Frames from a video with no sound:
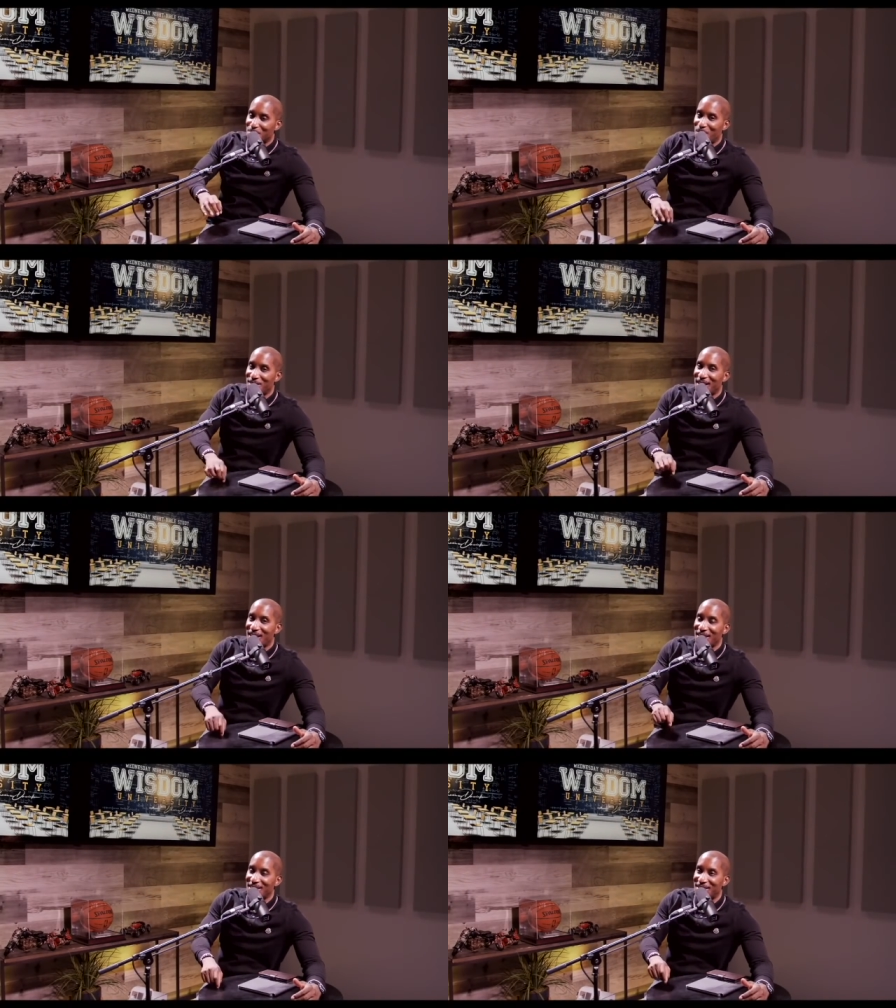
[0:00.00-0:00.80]
let's put
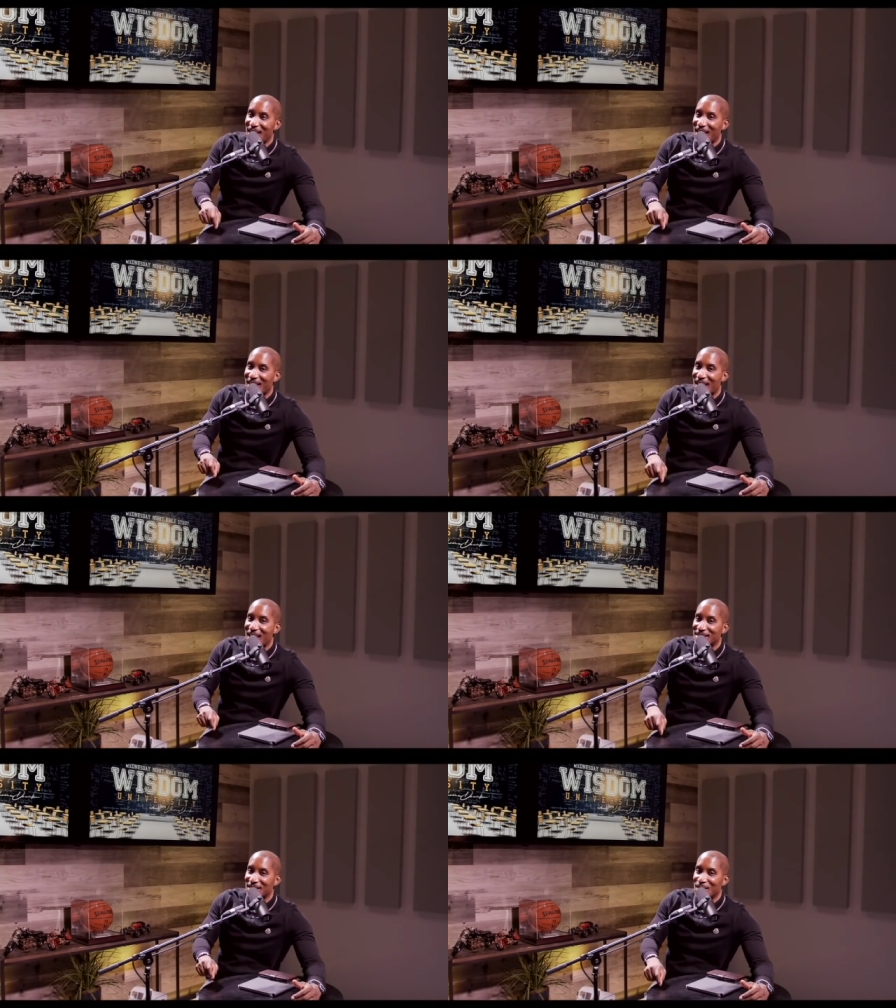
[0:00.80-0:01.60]
that in the chat,
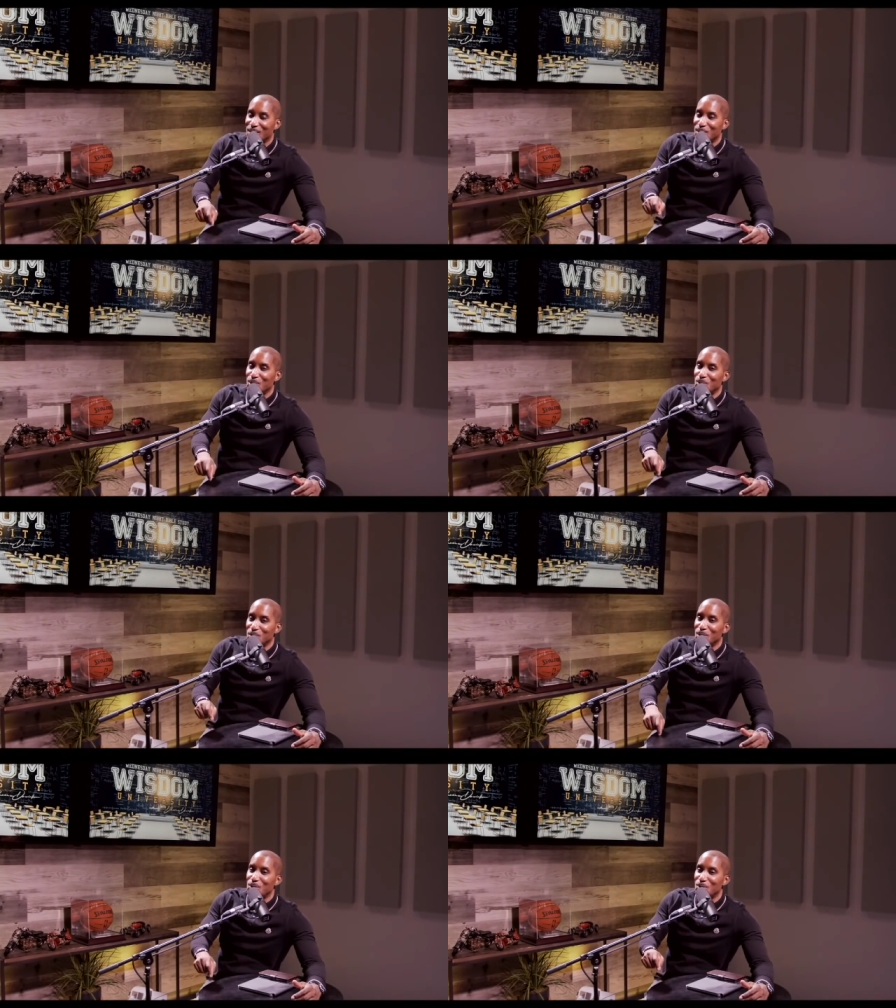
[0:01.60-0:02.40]
guys.
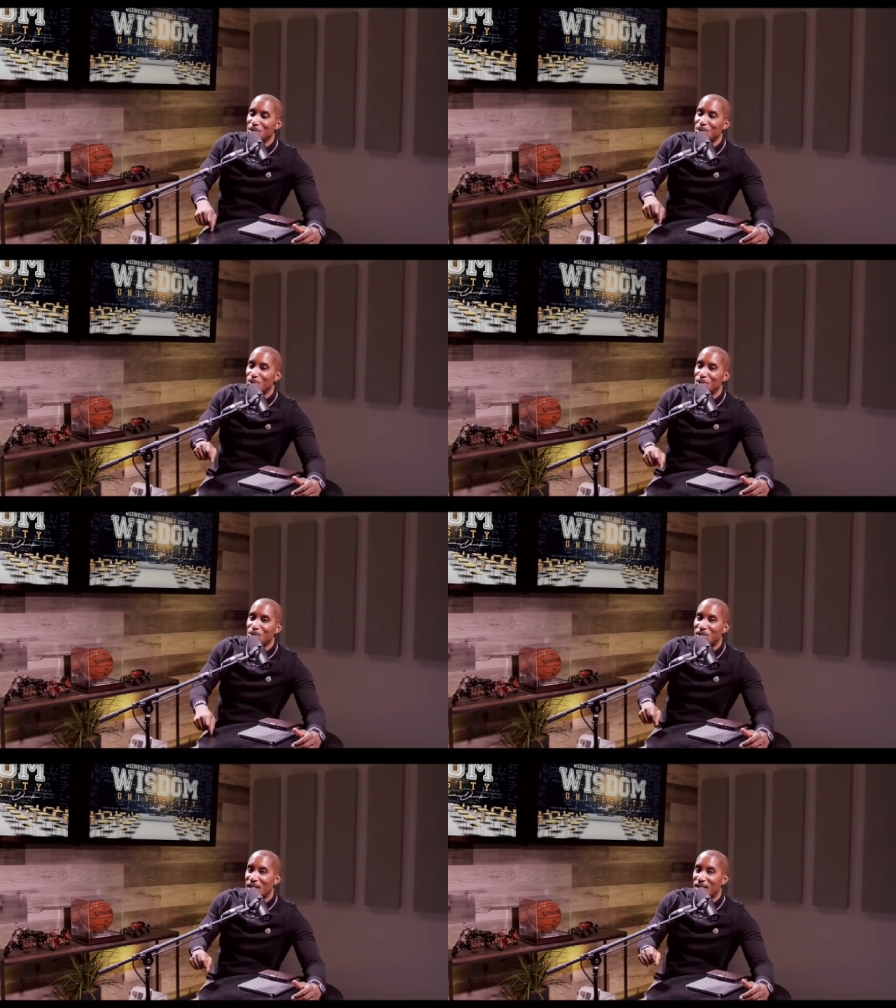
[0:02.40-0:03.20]
New, new, new,
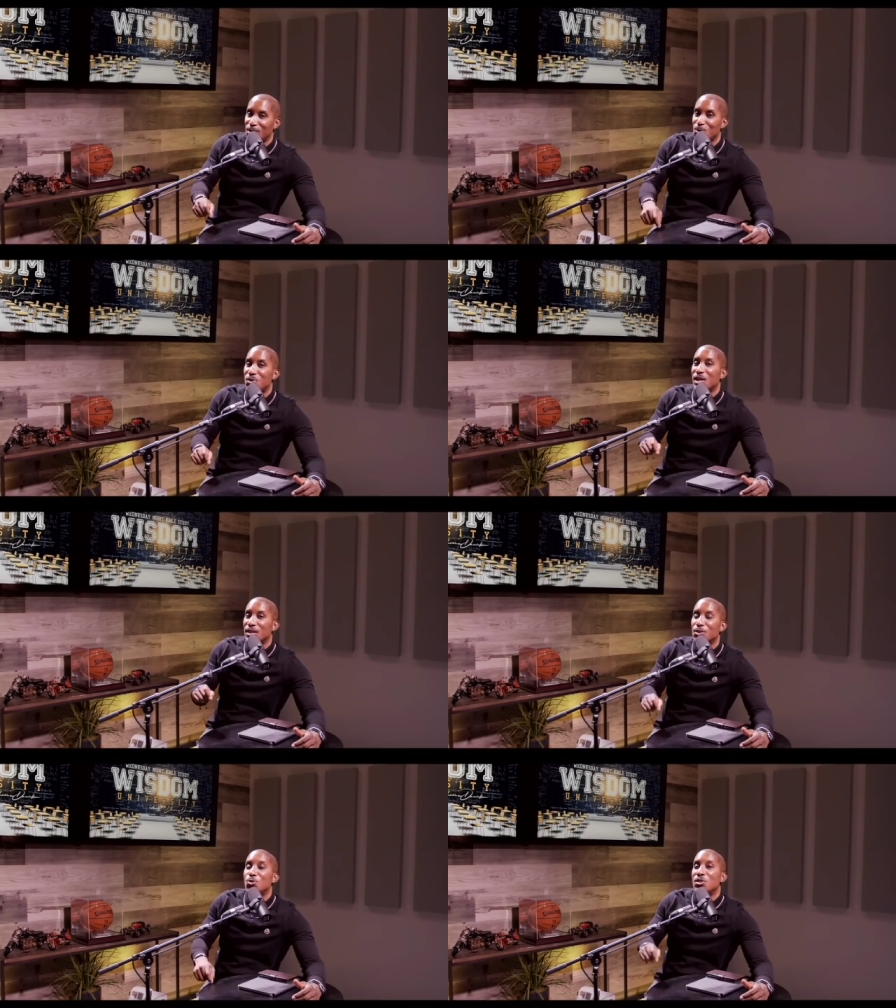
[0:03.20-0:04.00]
new thing, new
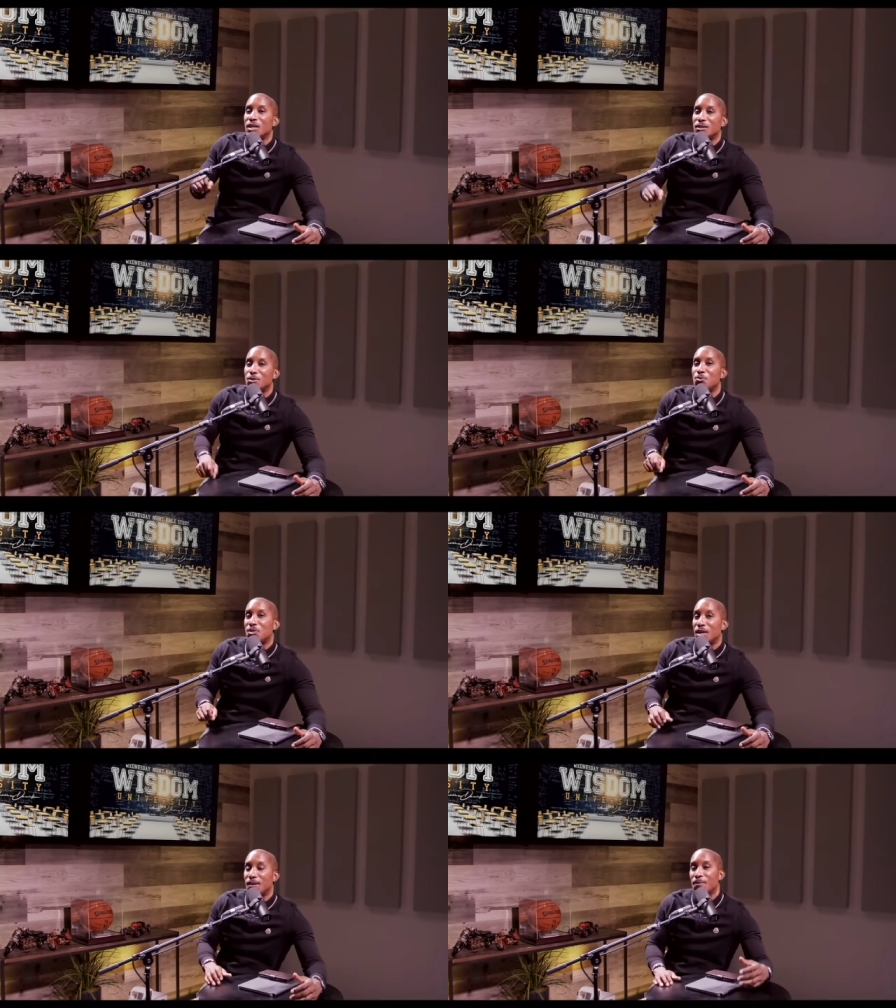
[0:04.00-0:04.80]
thing, new thing, new
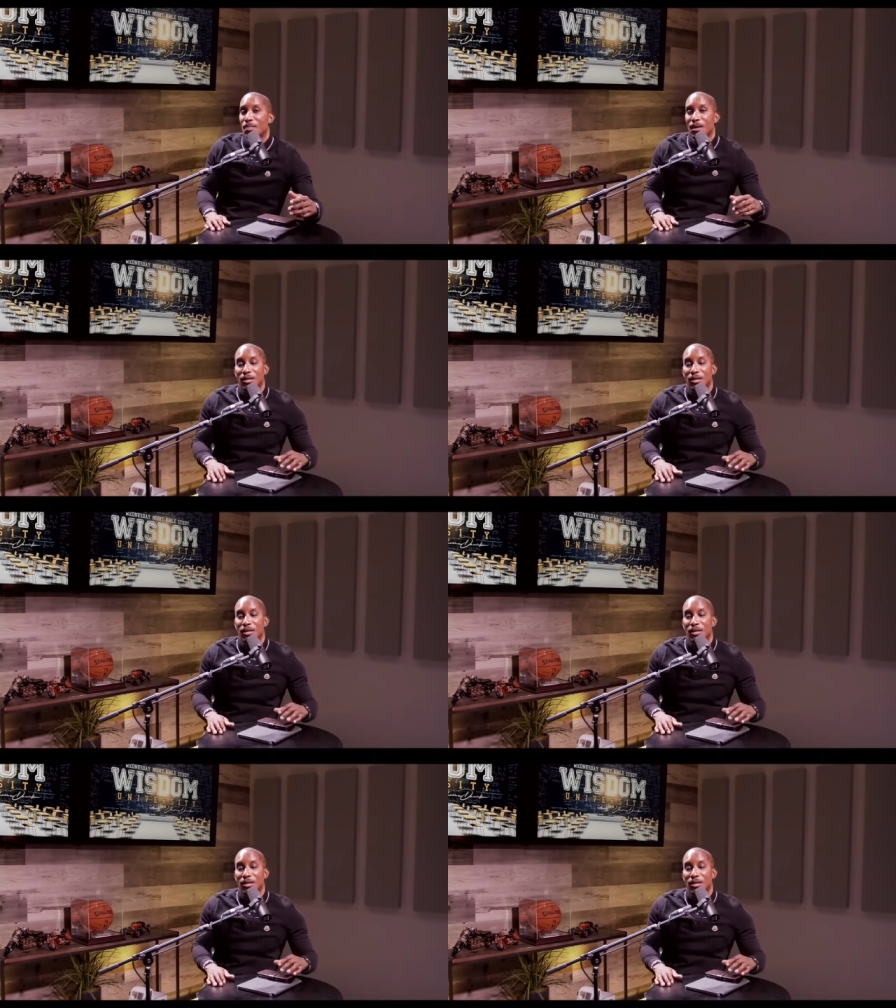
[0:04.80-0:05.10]
thing.